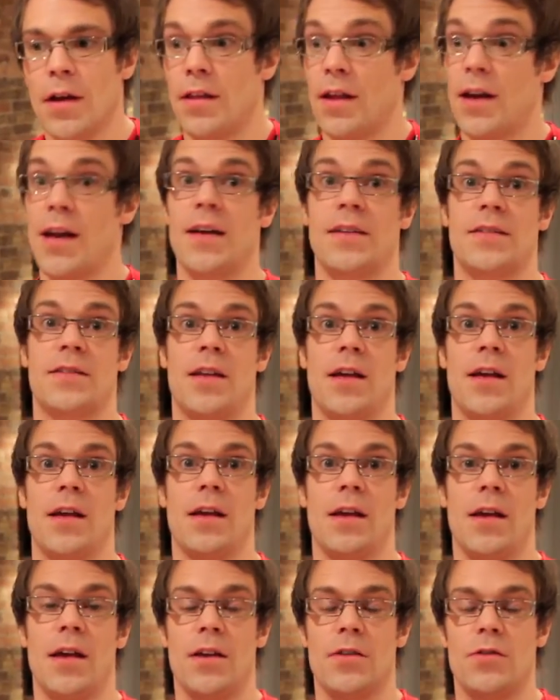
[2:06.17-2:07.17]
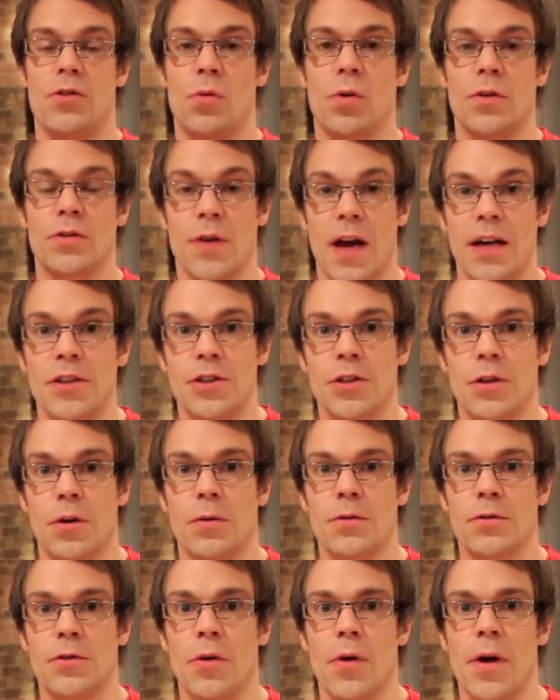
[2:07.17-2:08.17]
The next thing is you want to actually go
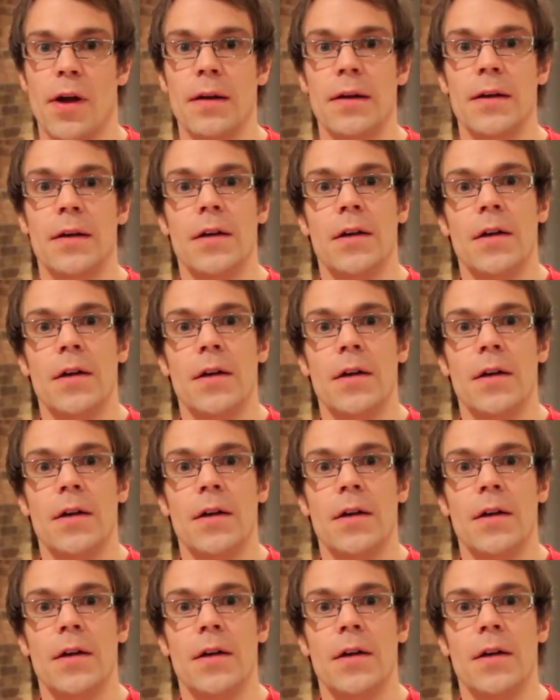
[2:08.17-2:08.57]
and do it.